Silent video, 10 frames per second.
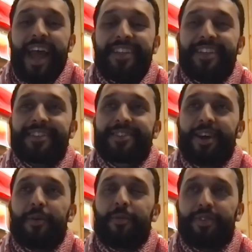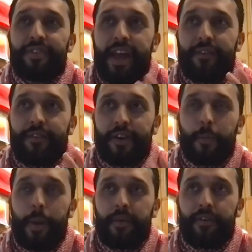And then so within that
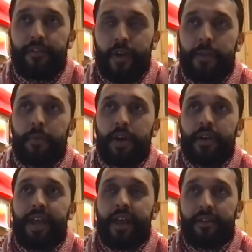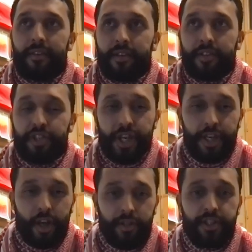whakapapa framework, that
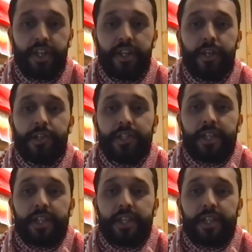genealogy